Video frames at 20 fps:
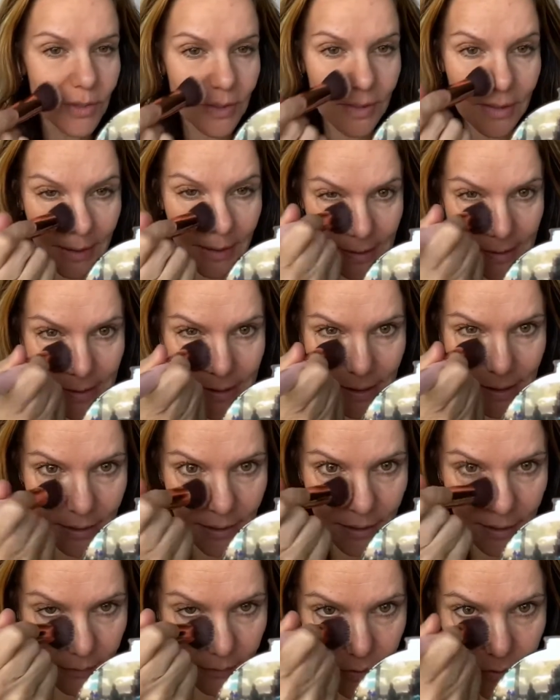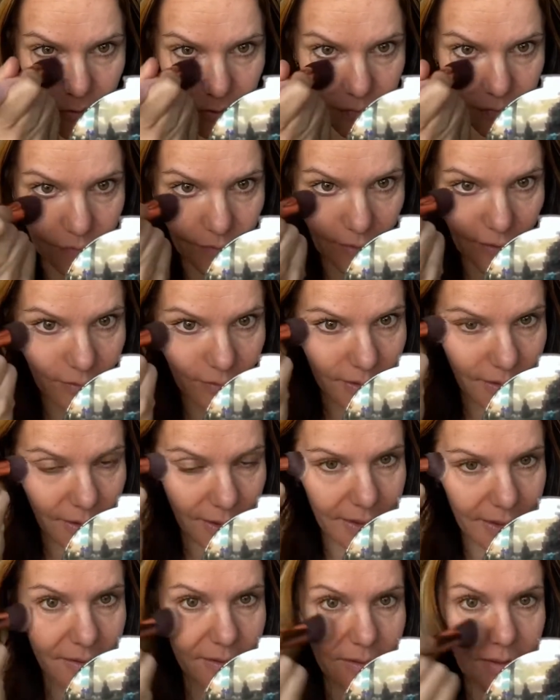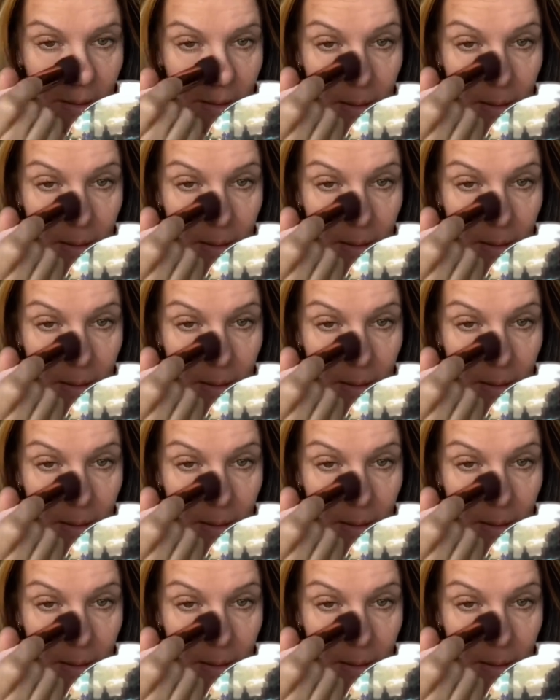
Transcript: Like I said, the coverage is very light